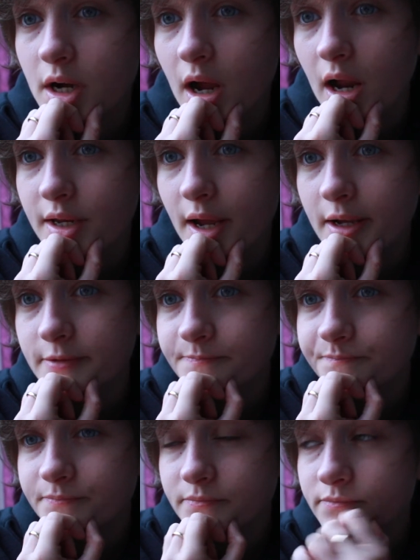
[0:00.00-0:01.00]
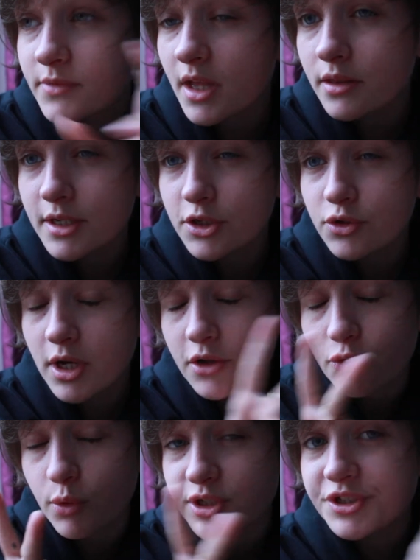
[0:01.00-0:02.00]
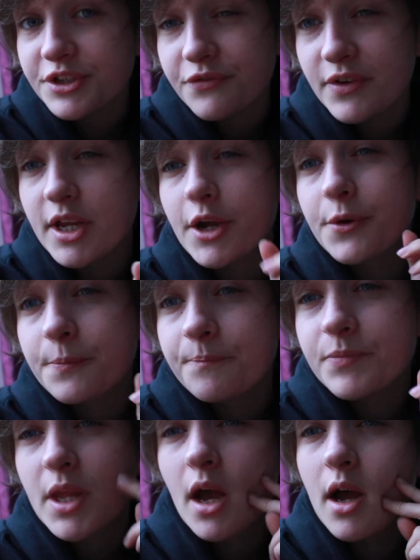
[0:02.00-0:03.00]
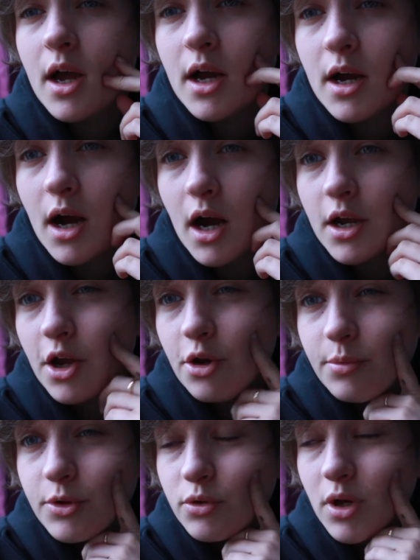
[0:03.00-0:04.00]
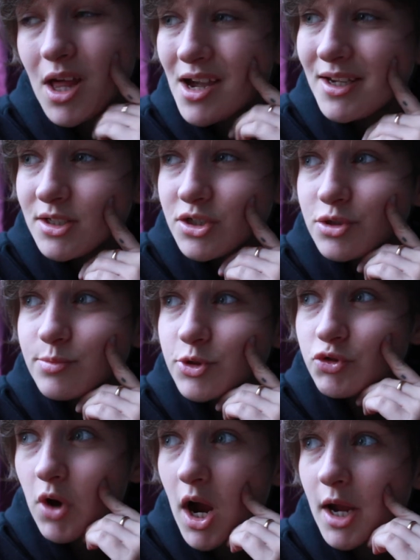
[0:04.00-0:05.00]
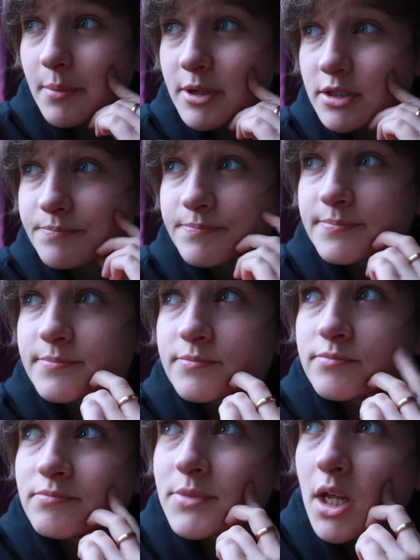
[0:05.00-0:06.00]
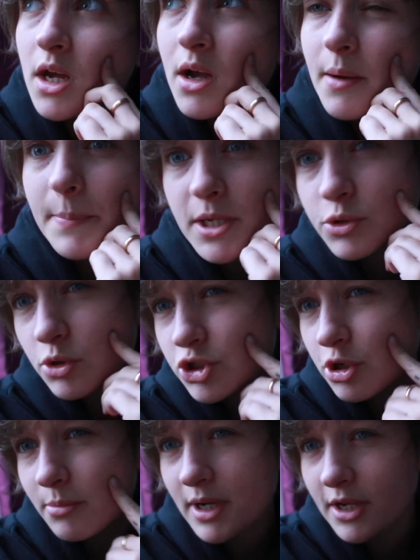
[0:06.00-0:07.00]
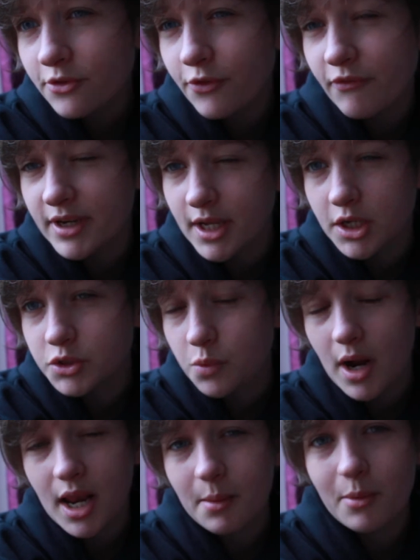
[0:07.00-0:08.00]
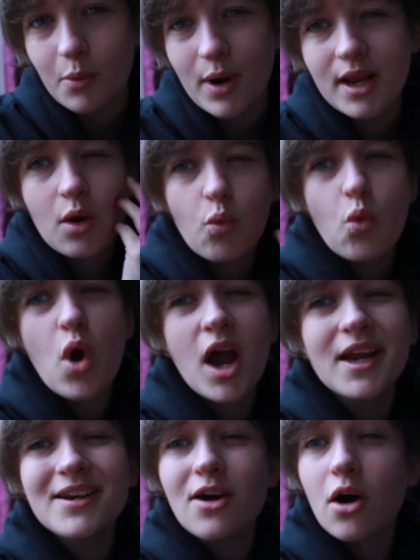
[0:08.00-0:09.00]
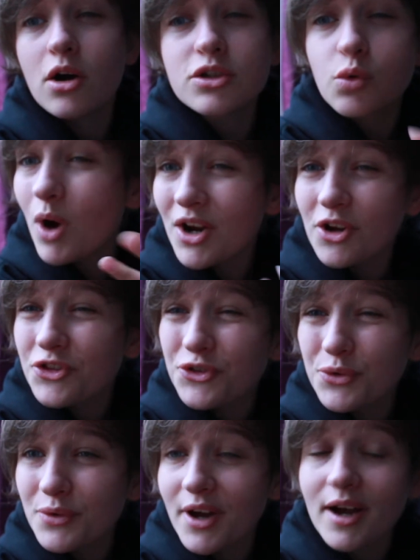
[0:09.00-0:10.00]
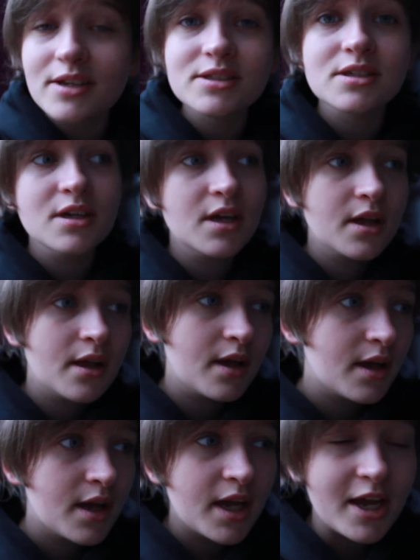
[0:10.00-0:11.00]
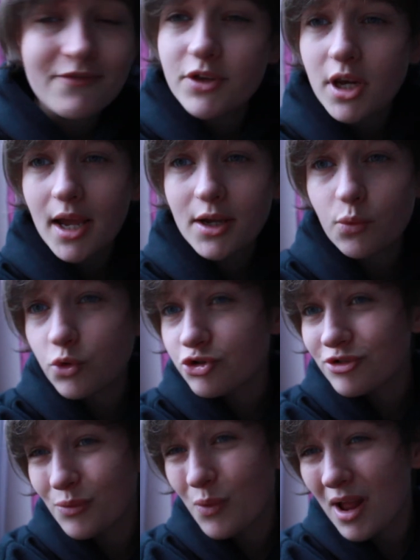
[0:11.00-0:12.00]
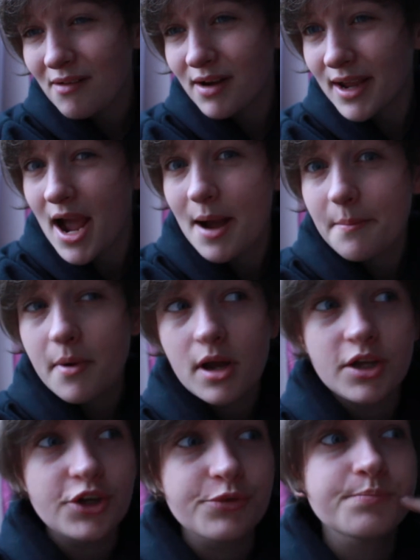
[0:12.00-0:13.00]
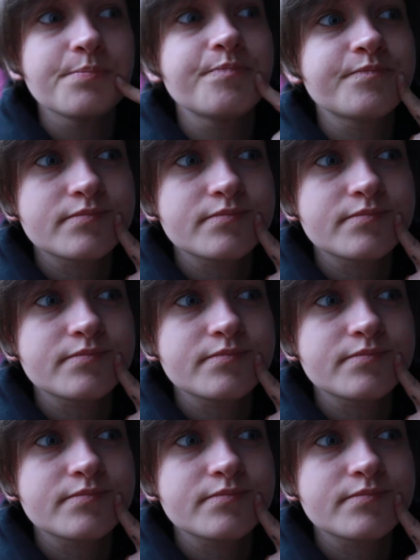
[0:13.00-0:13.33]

And yeah, thank you guys for watching this video. I hope you like and subscribe and binge watch all my other videos while I'm away. Like, why not? Why not do that? If you are like wondering where I am, um,